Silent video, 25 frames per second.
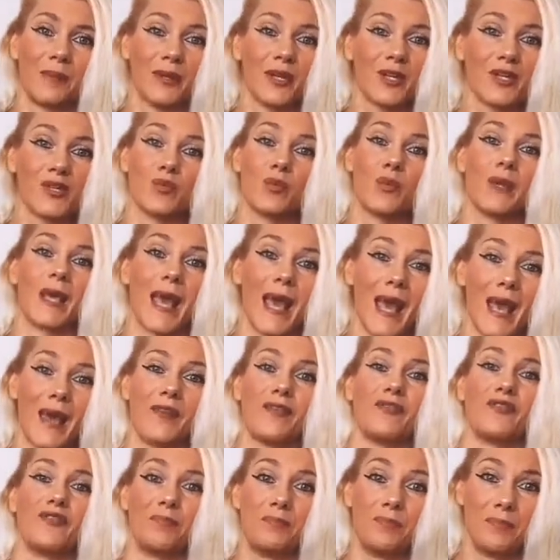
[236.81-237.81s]
because we
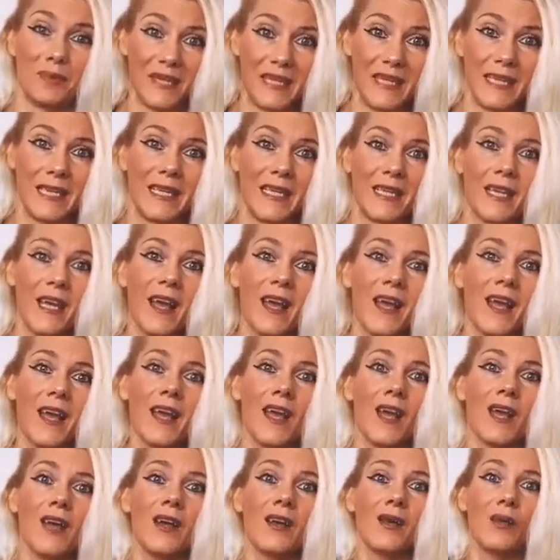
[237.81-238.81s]

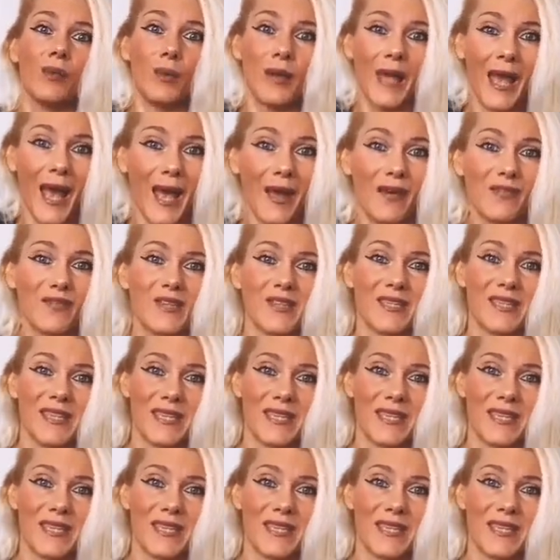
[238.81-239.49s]
have to